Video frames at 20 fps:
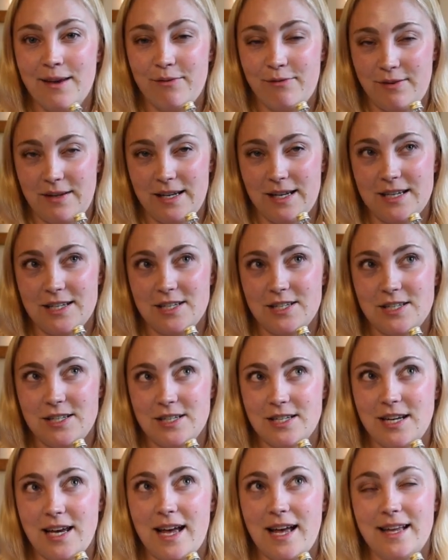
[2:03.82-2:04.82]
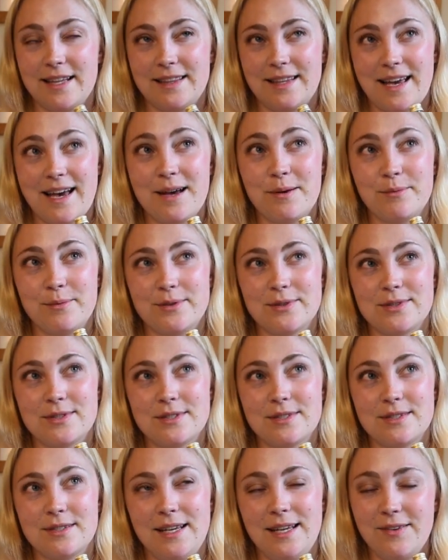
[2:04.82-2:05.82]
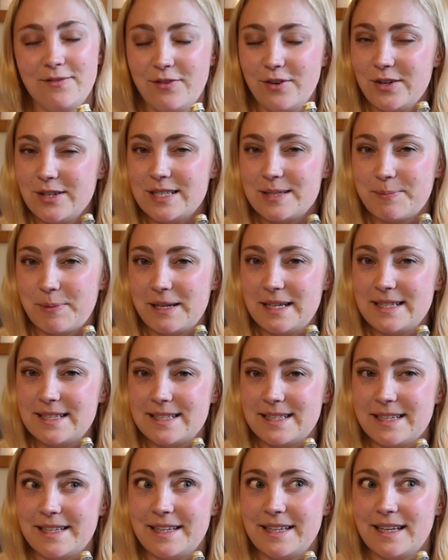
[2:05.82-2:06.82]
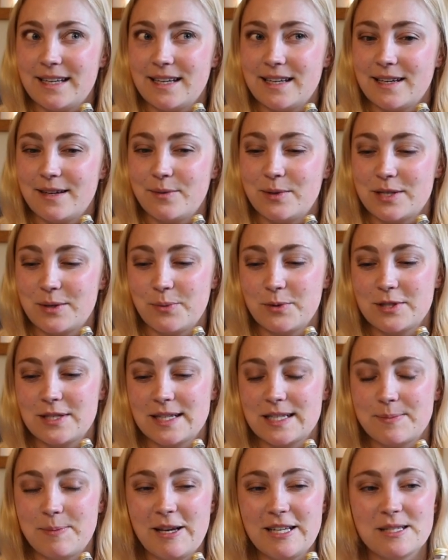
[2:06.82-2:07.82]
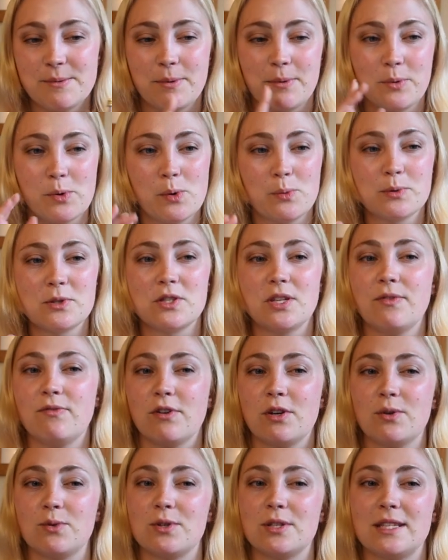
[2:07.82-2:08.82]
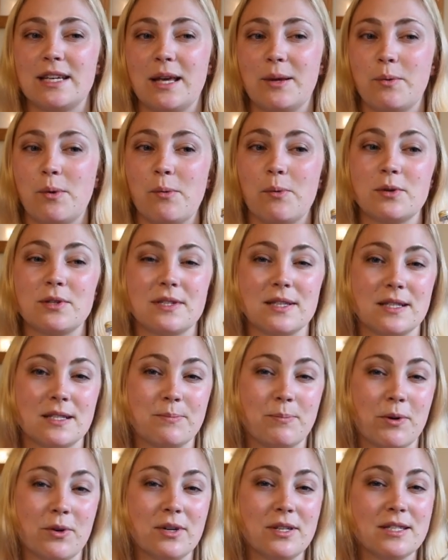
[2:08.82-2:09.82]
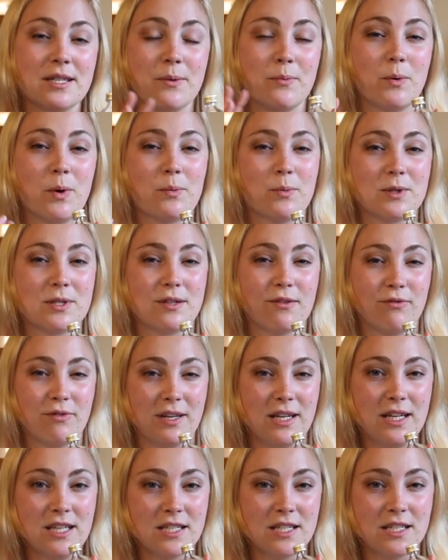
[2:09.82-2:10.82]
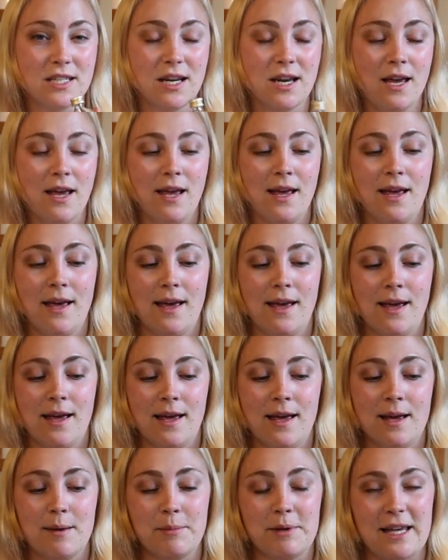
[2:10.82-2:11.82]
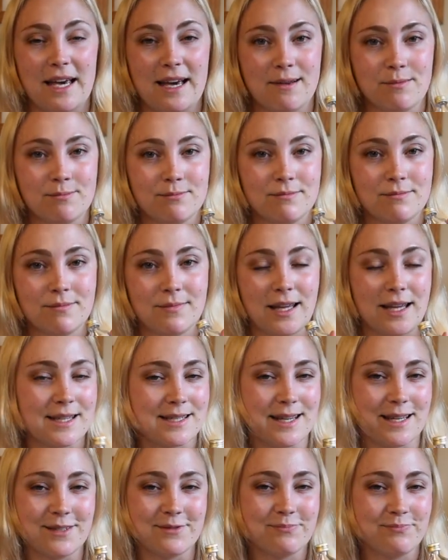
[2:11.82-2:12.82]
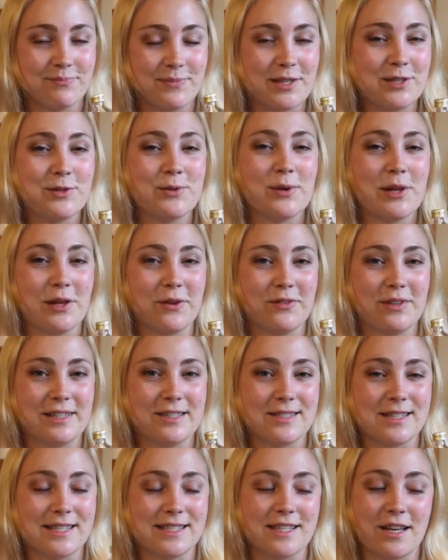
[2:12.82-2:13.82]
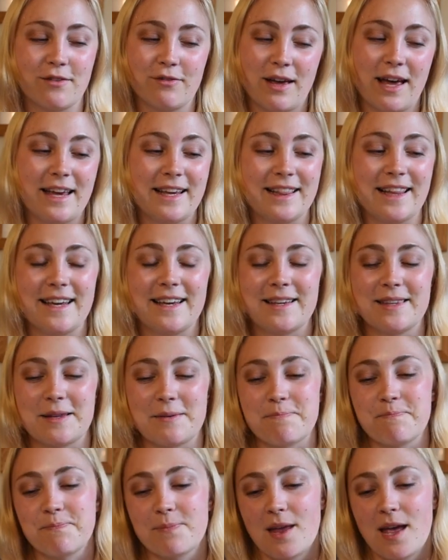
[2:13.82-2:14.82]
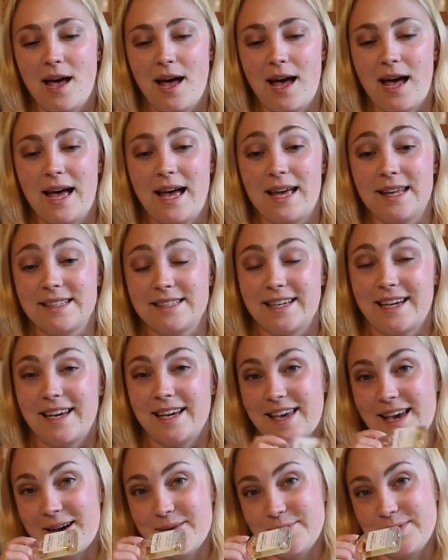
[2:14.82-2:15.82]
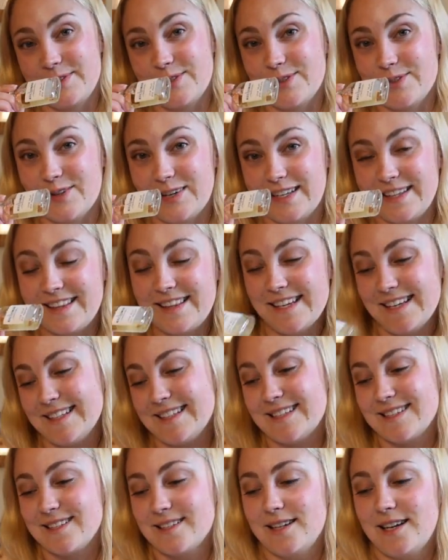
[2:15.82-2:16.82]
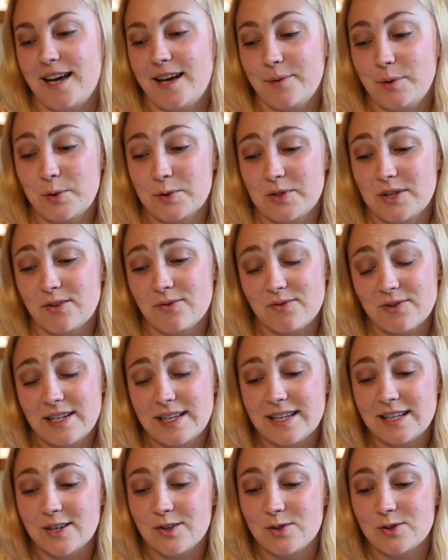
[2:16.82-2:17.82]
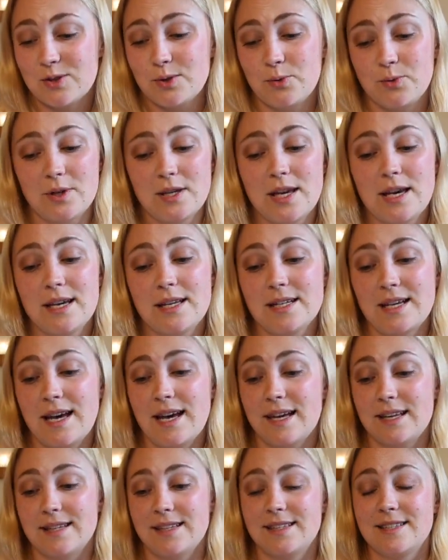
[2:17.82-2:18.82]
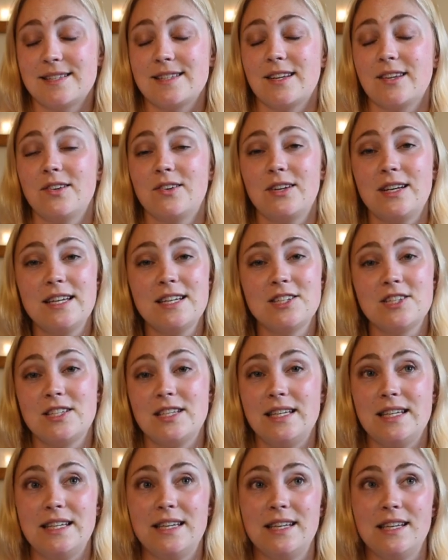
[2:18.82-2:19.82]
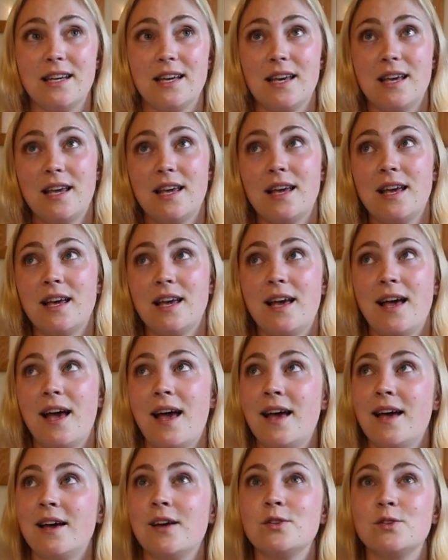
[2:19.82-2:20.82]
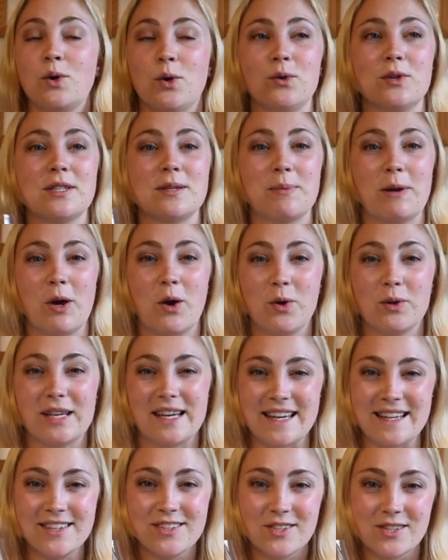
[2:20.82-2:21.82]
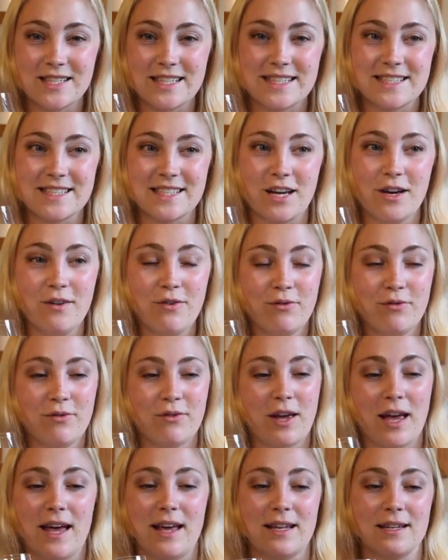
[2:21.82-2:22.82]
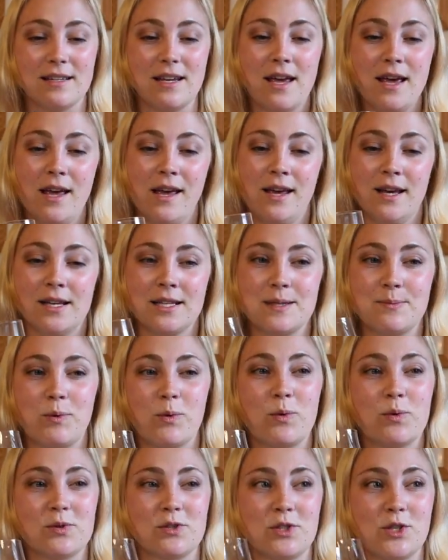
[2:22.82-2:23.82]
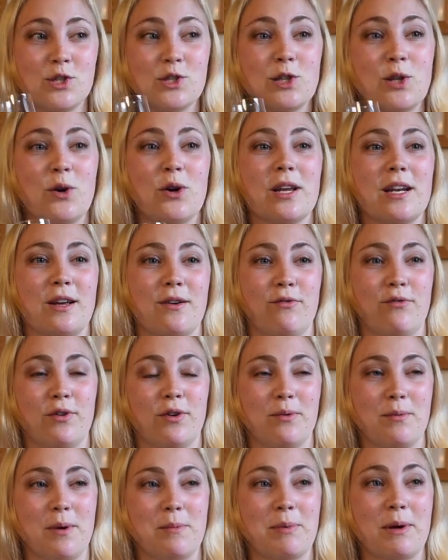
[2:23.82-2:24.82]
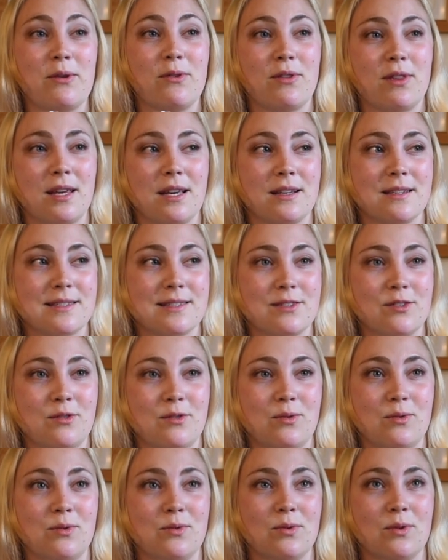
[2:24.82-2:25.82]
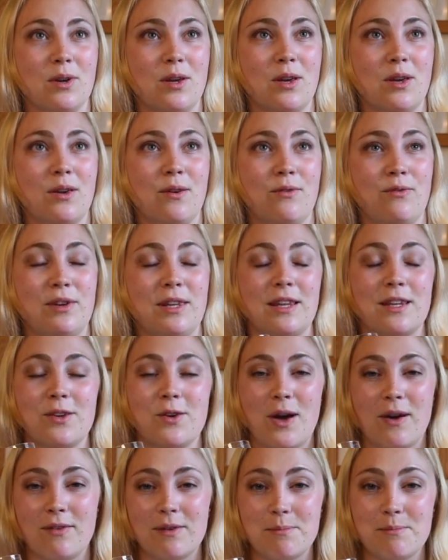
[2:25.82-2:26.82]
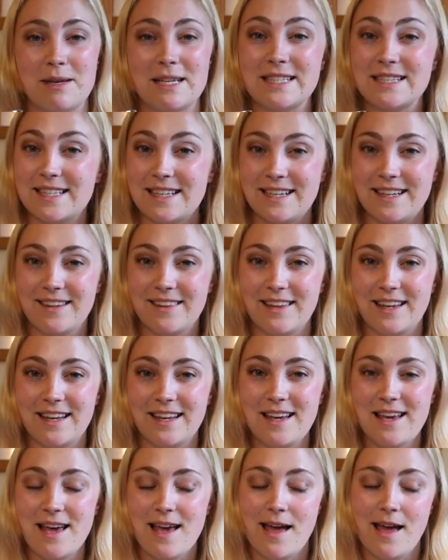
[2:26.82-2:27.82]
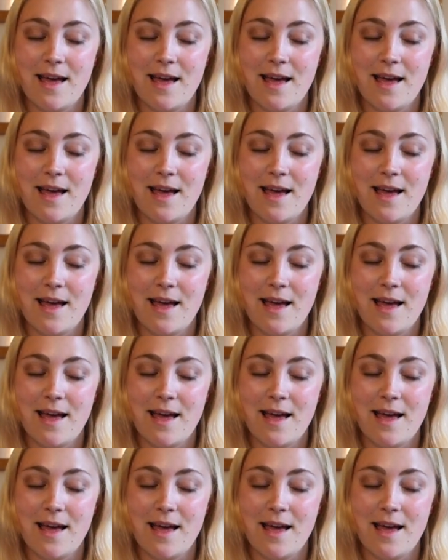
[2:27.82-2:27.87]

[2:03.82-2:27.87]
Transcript: finish, and that was very spicy, which I wasn't expecting, but it was almost difficult to tell what was the spirit and what was the finish. But yeah, like I said, they do a lot of interesting stuff. I like them and I can't wait to try this. I also had a really good tour guide at the distillery. She told us about all the interesting stuff and spoke just long enough about things to feel like you haven't missed anything,